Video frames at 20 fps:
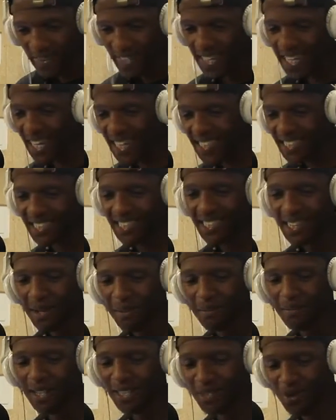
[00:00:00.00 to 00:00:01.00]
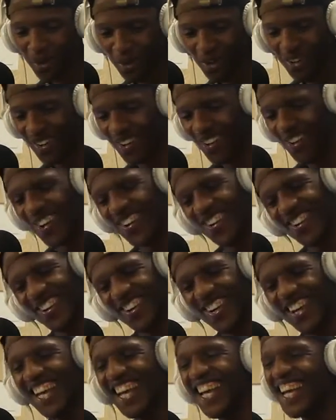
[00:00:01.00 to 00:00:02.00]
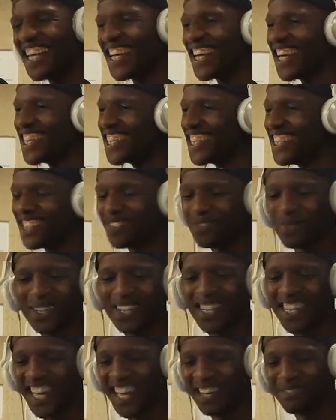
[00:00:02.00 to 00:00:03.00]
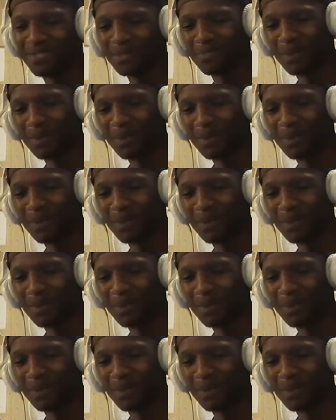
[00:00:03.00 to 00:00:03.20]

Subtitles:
Kiss Madonna in these Twitter names.